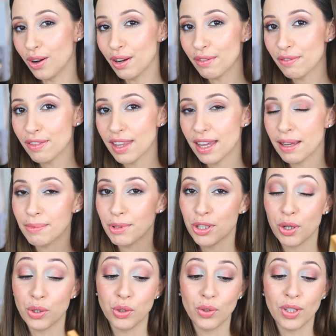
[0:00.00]
all of them
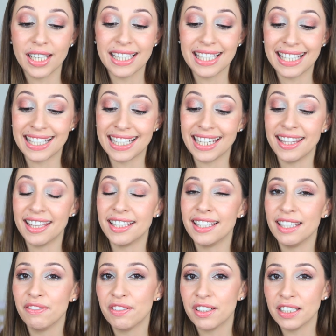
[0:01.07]
so you can see the
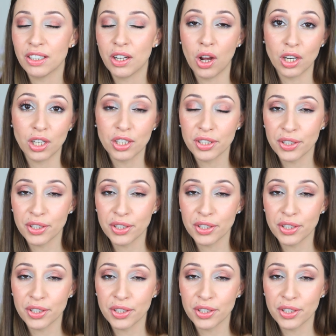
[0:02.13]
different color